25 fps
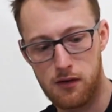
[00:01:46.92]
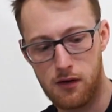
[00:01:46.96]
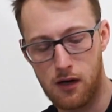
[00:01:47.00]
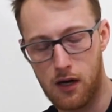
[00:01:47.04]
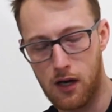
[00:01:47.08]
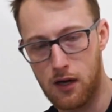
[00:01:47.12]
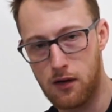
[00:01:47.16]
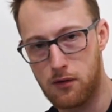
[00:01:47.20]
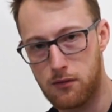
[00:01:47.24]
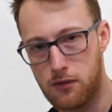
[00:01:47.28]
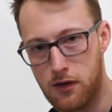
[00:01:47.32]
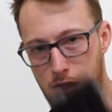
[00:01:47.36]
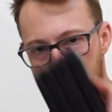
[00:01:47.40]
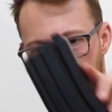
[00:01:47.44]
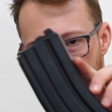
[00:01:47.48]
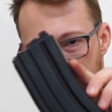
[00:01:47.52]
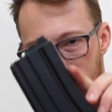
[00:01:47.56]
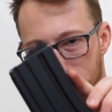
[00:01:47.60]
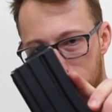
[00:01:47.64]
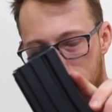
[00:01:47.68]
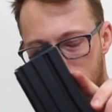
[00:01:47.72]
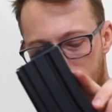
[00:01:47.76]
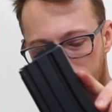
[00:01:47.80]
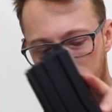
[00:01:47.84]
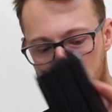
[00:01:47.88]
I only have
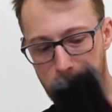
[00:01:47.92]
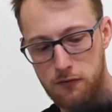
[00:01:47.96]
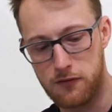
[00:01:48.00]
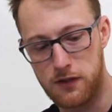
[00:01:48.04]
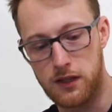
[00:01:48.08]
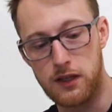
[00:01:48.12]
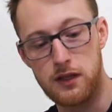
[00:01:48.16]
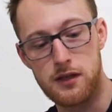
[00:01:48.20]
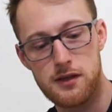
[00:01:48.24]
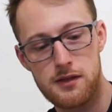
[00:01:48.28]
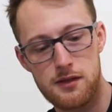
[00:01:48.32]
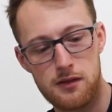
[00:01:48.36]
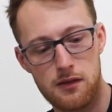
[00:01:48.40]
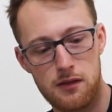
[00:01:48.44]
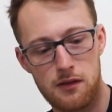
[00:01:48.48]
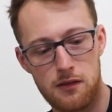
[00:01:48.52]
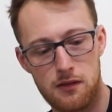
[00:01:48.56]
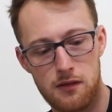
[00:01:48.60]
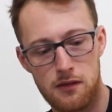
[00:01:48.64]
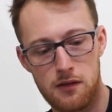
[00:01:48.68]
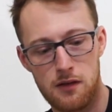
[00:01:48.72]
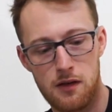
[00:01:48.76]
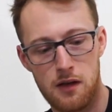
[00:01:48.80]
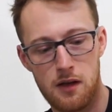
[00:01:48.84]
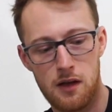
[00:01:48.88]
one of these.
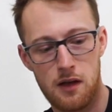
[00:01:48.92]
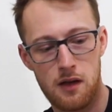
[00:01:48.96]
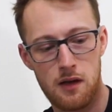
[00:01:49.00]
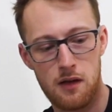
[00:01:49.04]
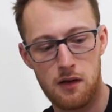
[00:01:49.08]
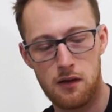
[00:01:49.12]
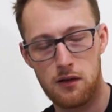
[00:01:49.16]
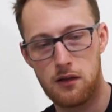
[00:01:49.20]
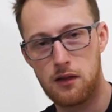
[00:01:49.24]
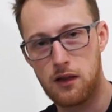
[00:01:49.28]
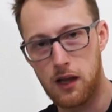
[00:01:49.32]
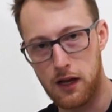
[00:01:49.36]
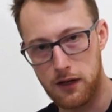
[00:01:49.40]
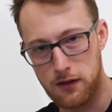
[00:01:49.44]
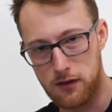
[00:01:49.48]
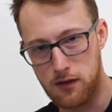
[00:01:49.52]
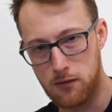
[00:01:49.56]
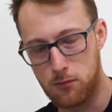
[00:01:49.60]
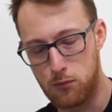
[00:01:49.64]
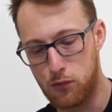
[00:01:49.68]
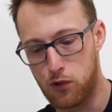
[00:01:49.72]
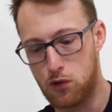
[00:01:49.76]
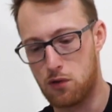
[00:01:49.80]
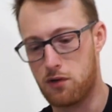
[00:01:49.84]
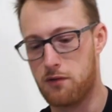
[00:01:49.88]
Like
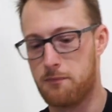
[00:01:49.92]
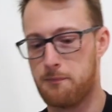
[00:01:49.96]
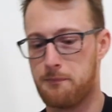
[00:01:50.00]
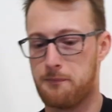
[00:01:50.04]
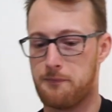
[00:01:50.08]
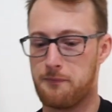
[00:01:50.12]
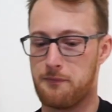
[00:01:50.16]
them more.